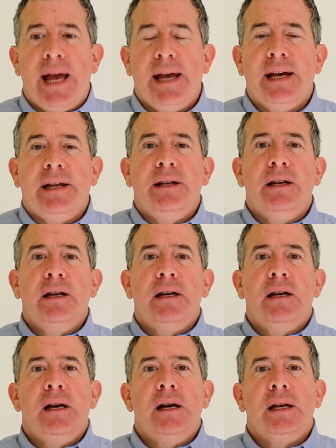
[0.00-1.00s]

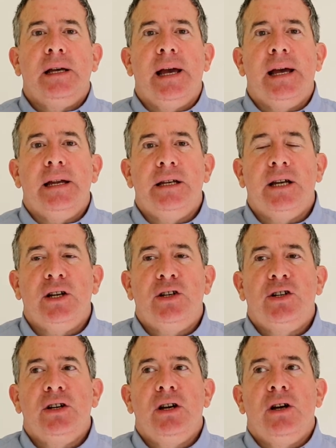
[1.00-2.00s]
can get in
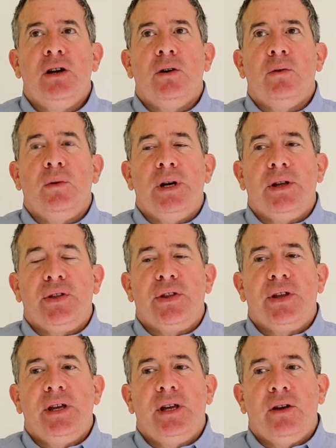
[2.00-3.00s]
touch with